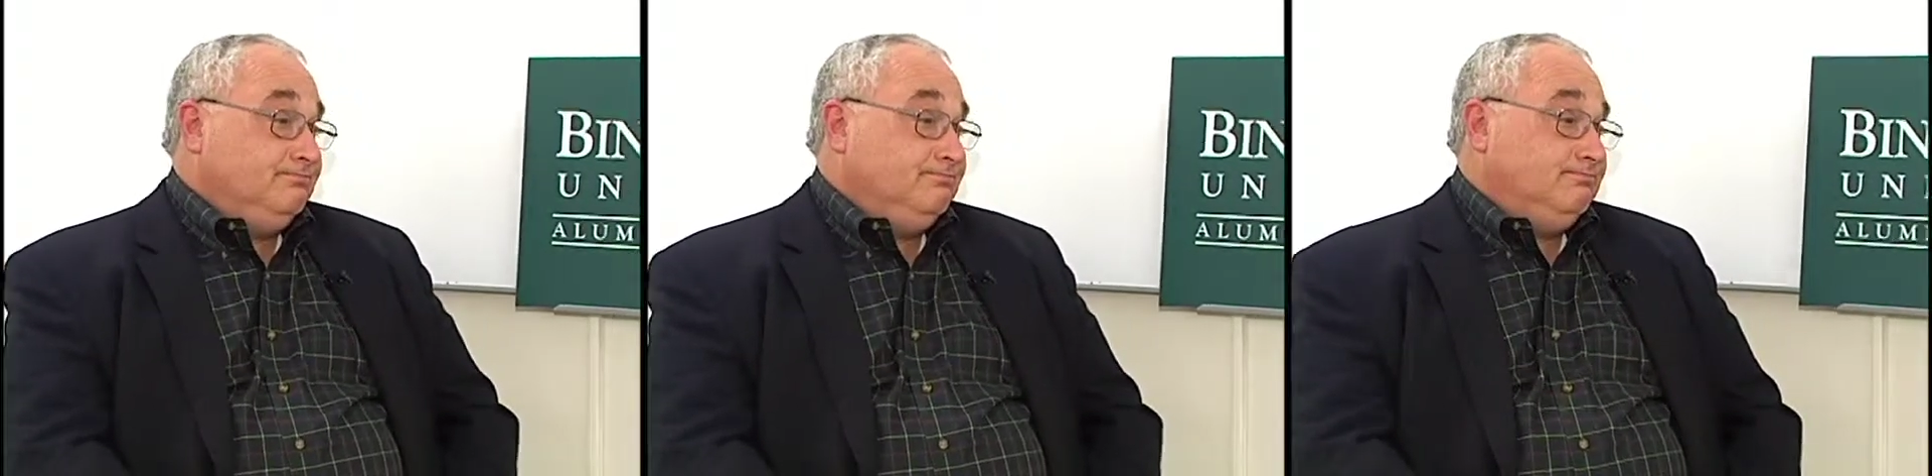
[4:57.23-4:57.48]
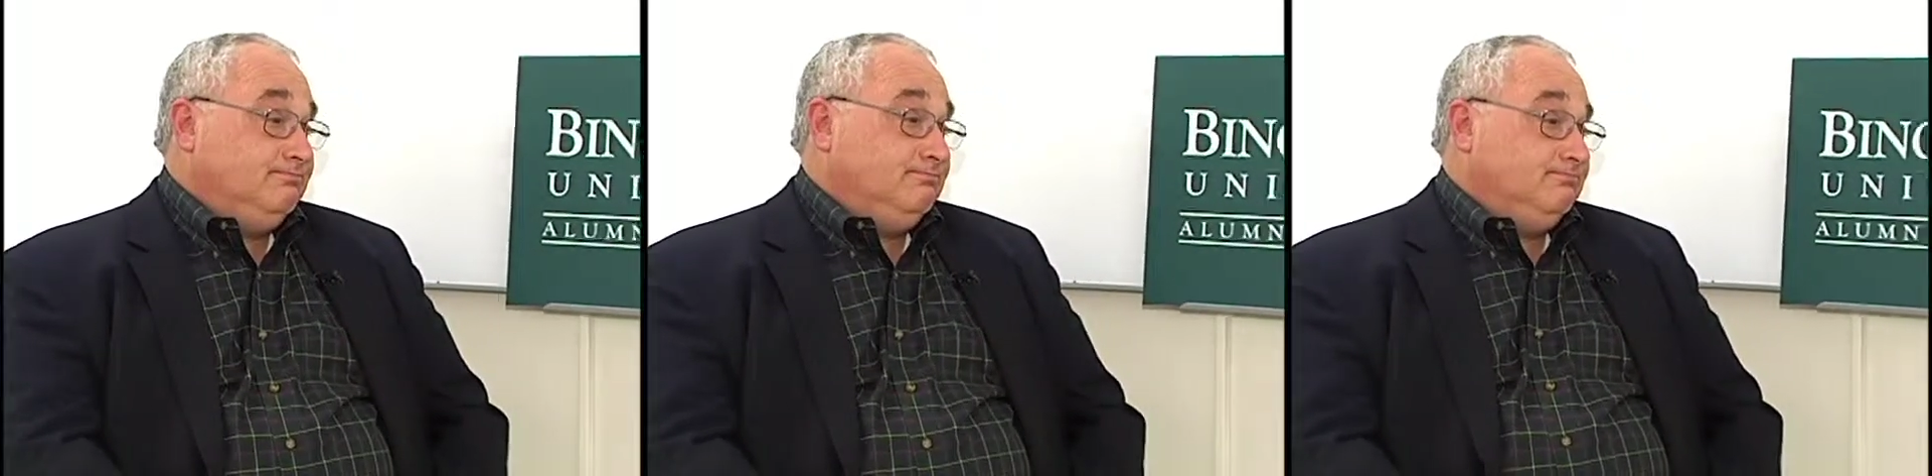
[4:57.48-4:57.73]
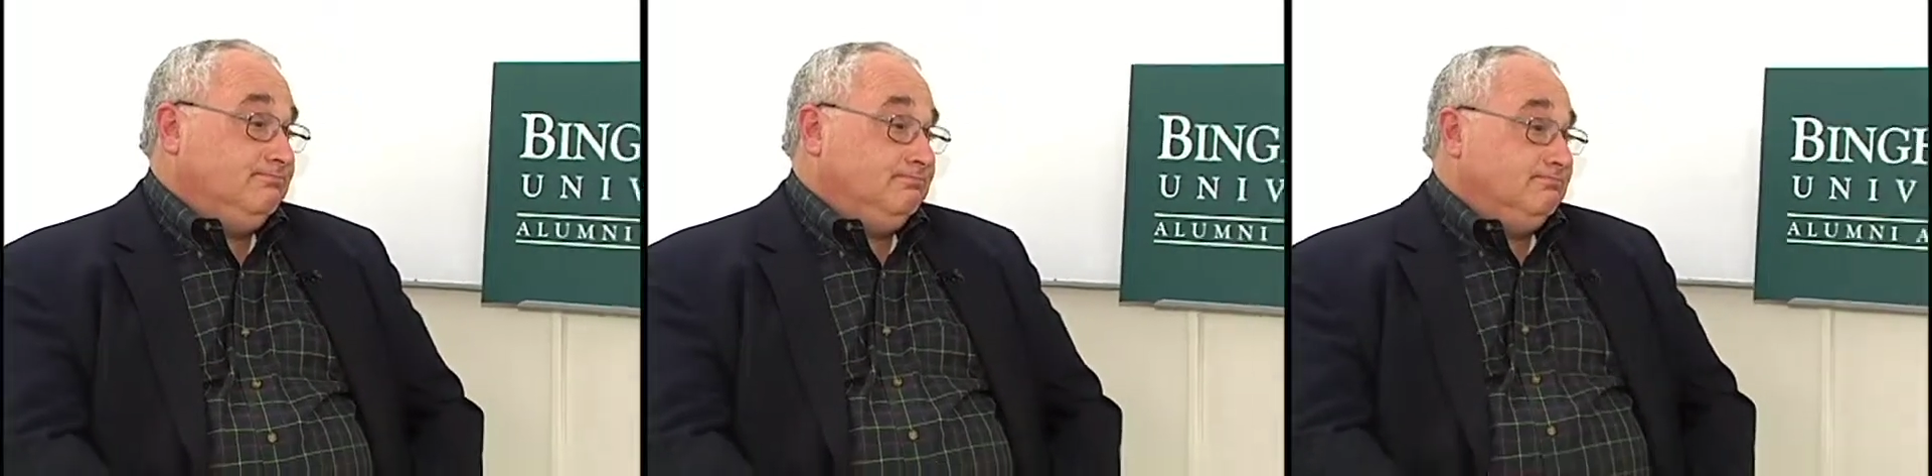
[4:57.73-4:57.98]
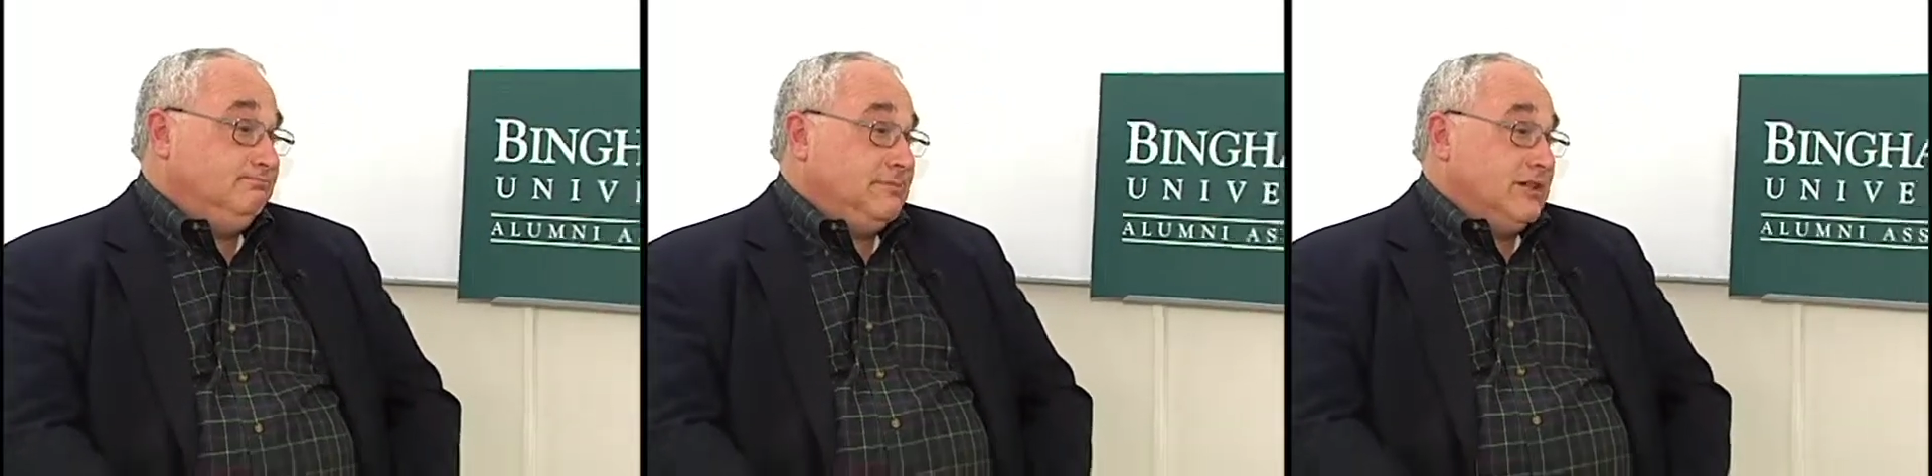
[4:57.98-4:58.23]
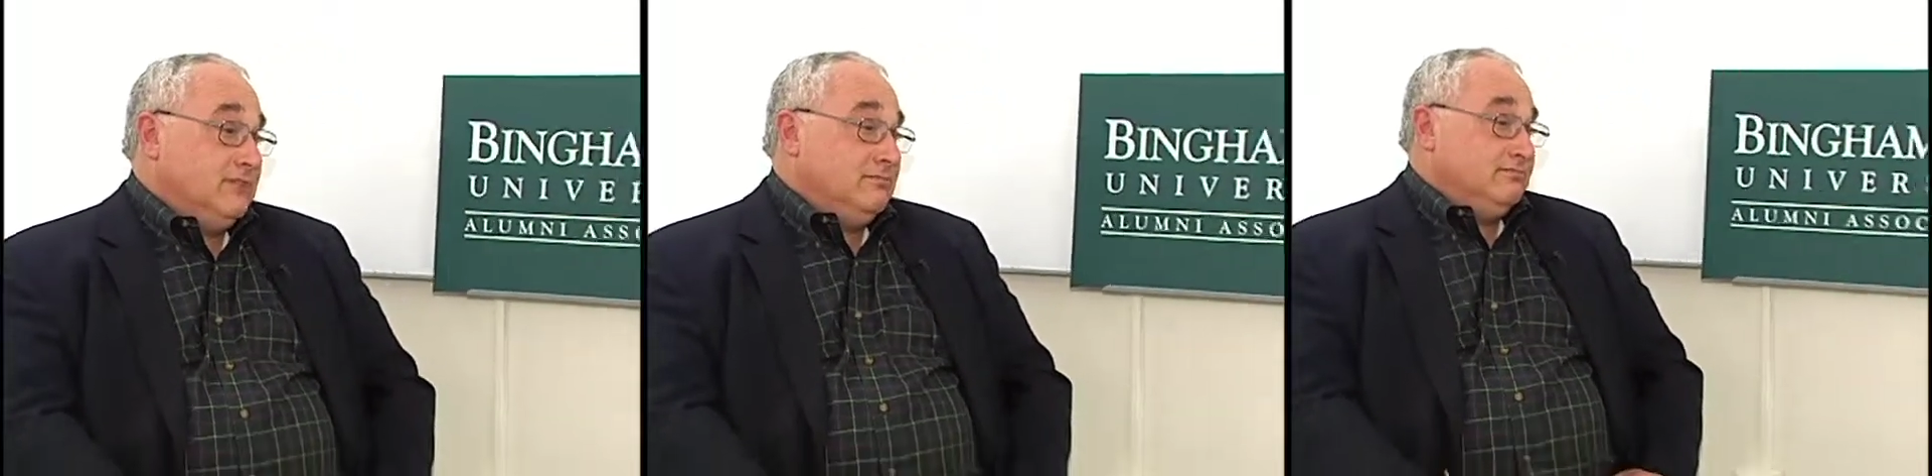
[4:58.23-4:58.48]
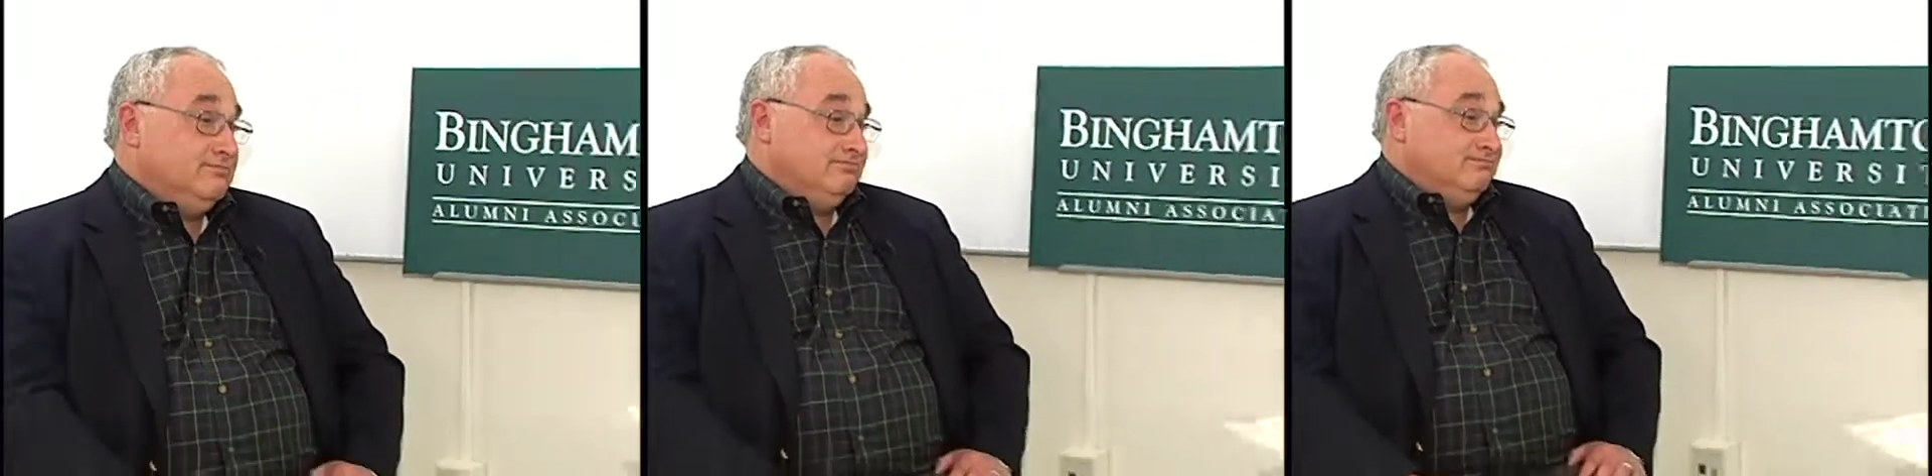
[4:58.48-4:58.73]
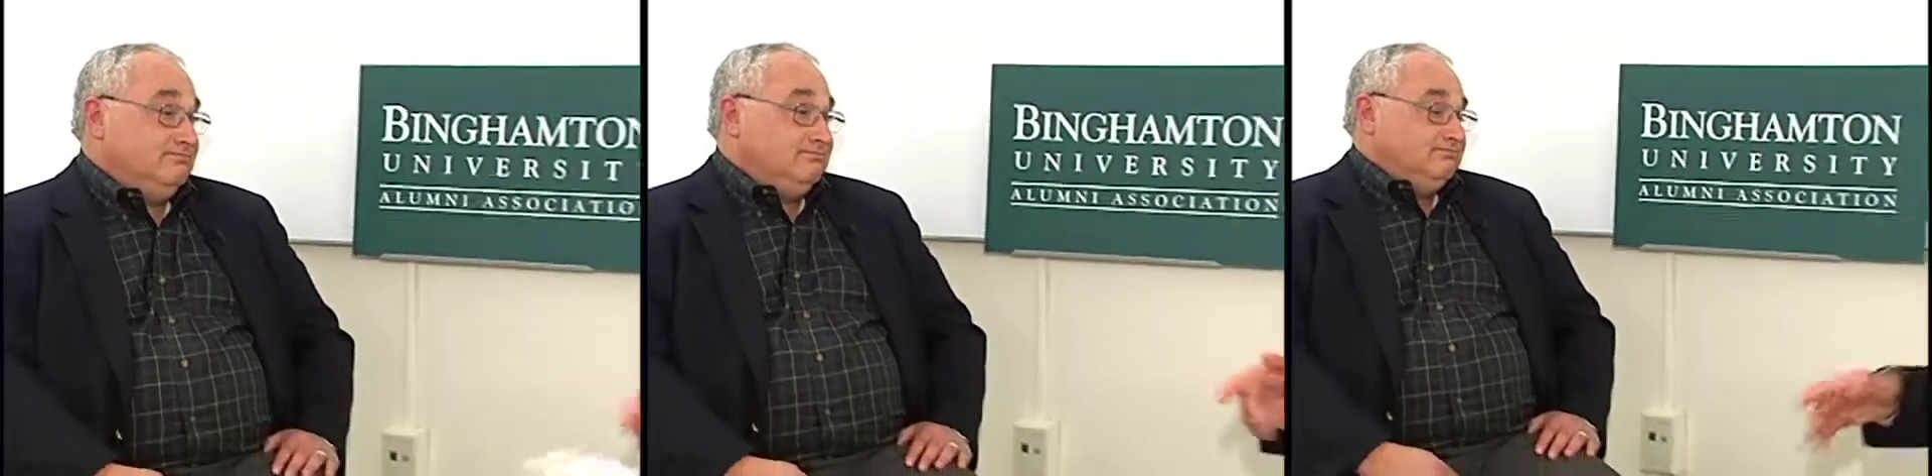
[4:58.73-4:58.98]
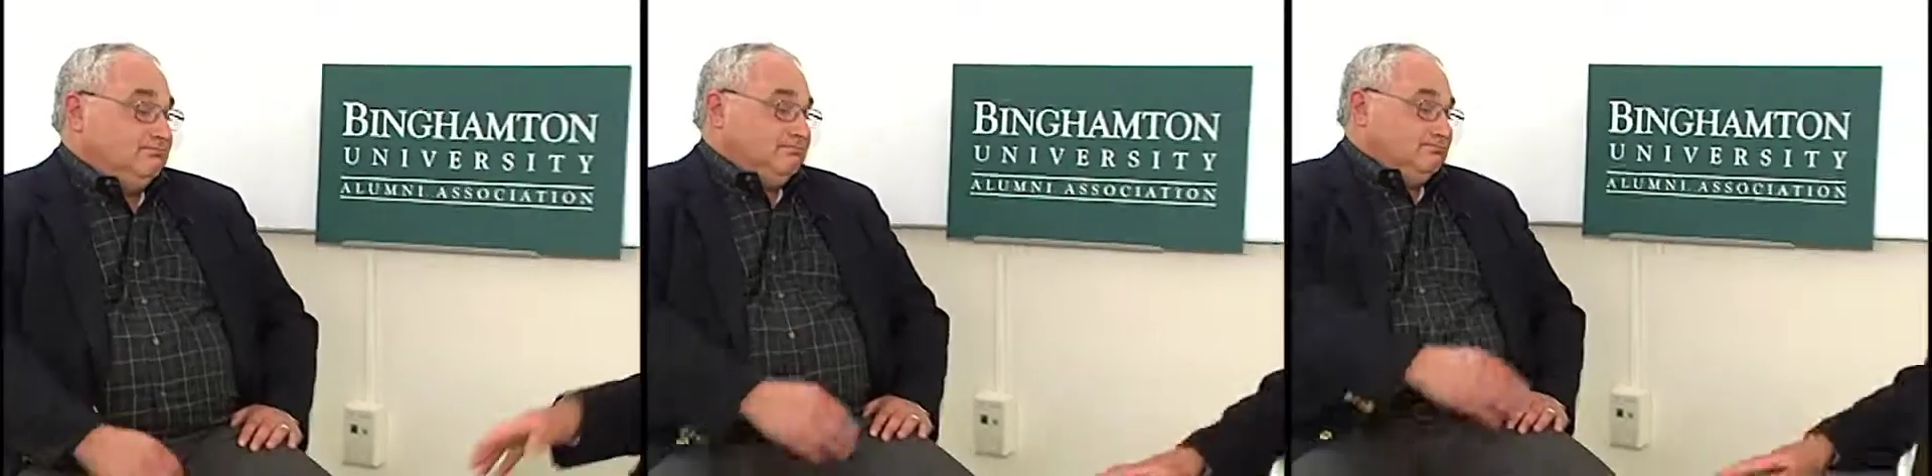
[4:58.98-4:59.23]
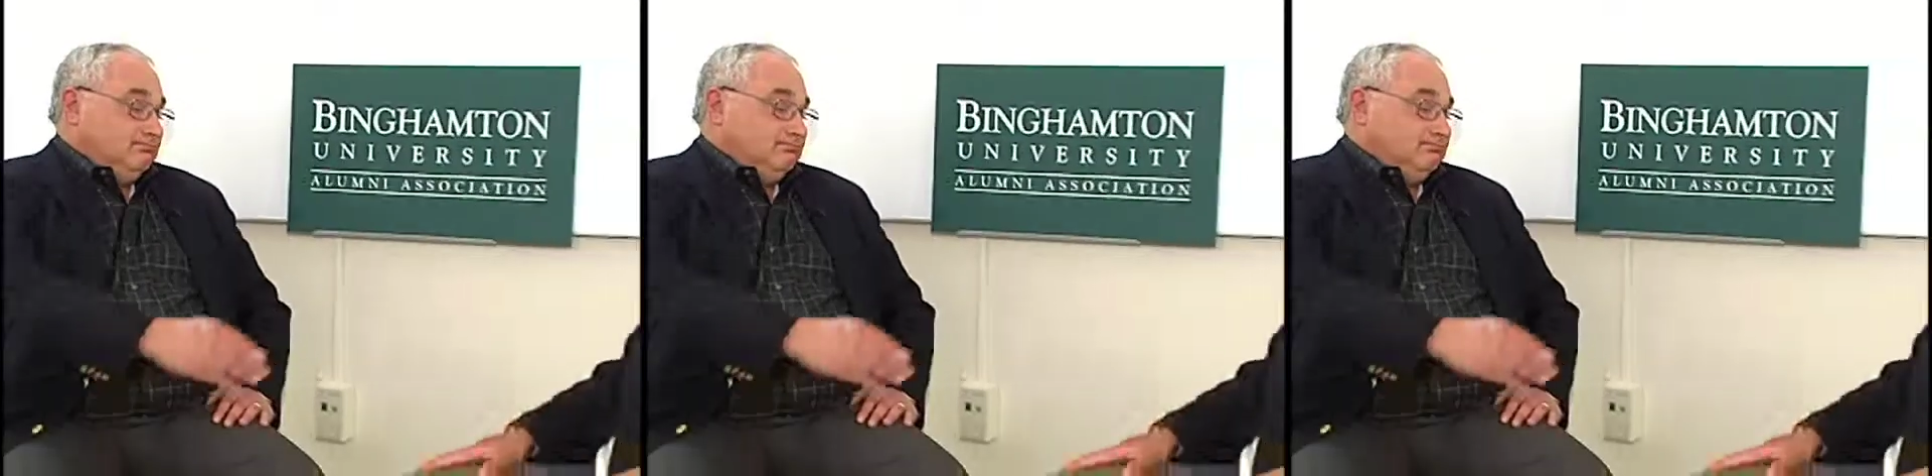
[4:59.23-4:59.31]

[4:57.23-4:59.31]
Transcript: All right, Mitchell Pearlstein from the class of